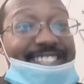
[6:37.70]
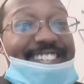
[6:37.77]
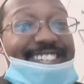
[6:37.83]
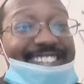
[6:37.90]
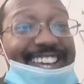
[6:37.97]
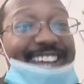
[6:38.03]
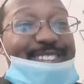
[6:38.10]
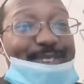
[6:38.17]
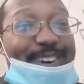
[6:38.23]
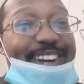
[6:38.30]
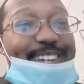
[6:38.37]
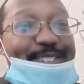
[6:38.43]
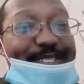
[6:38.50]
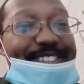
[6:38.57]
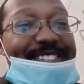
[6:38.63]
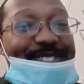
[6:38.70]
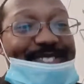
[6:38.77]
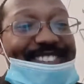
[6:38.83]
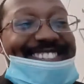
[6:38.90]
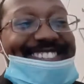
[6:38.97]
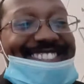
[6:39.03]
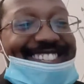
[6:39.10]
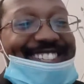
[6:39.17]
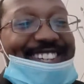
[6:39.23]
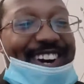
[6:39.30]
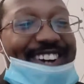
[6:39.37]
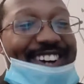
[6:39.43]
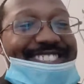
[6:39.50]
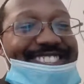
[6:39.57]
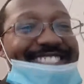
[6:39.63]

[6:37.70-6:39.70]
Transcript: That's why you dismissed the charges.